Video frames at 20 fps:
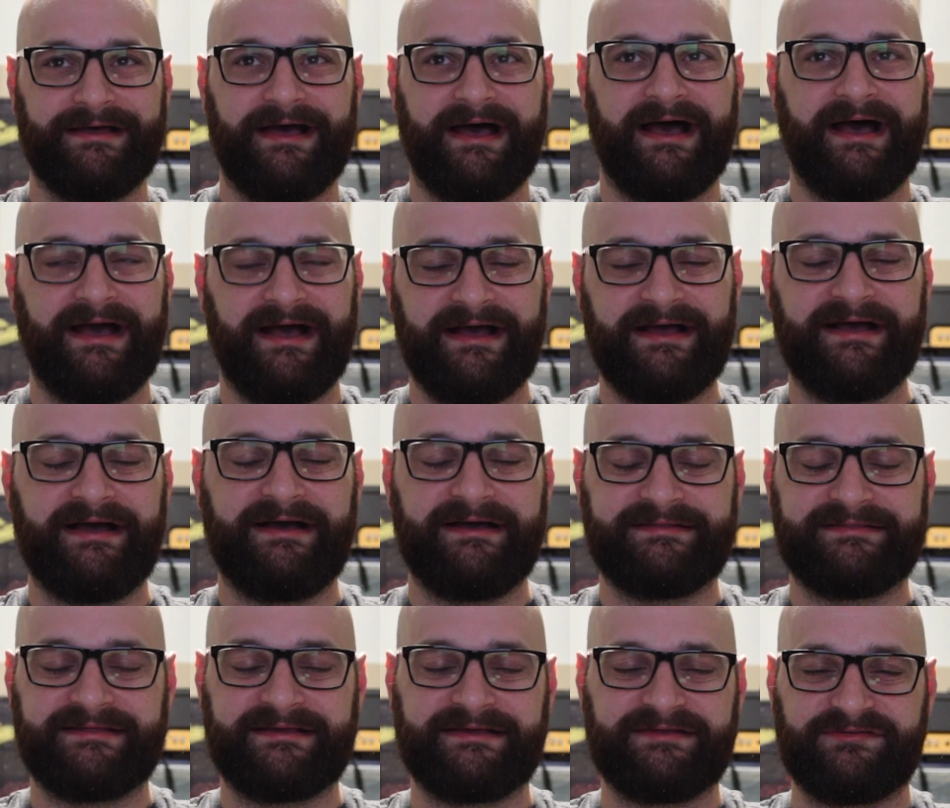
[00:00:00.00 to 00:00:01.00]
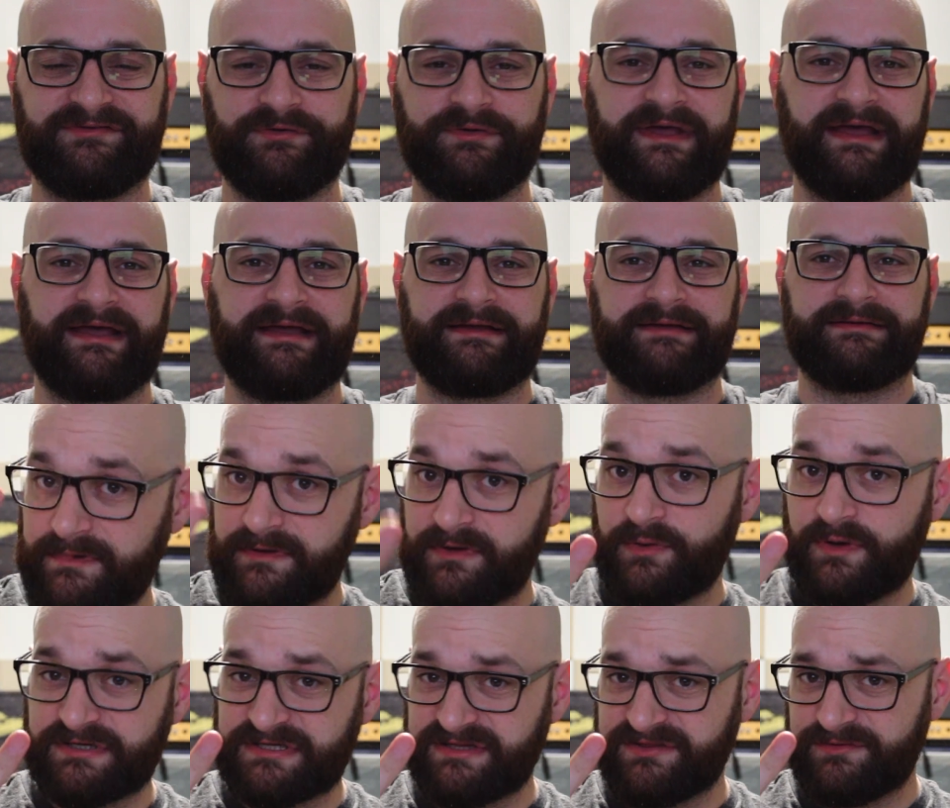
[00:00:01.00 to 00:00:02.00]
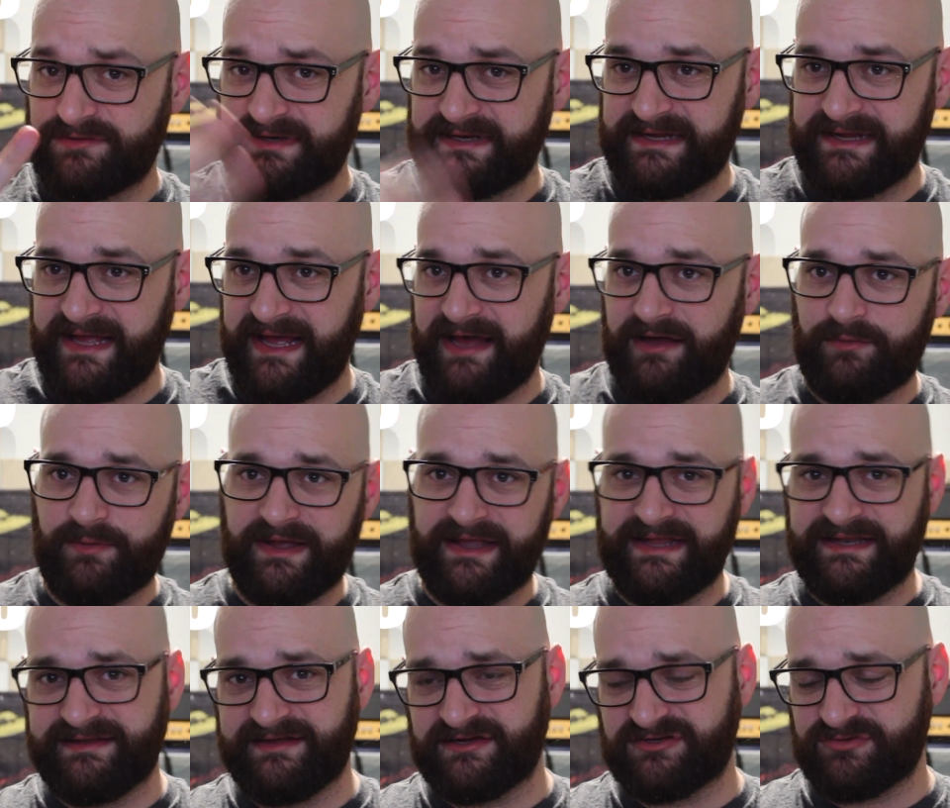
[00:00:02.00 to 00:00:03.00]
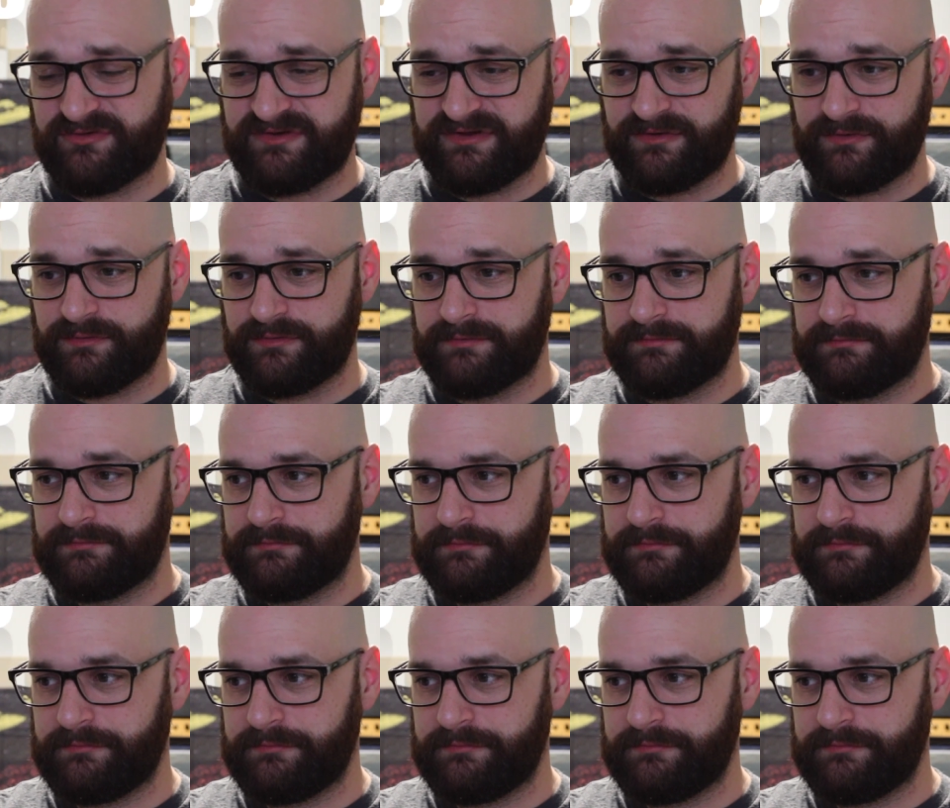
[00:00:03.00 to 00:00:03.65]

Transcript: I think it's okay. Question three, how do I get in touch with you?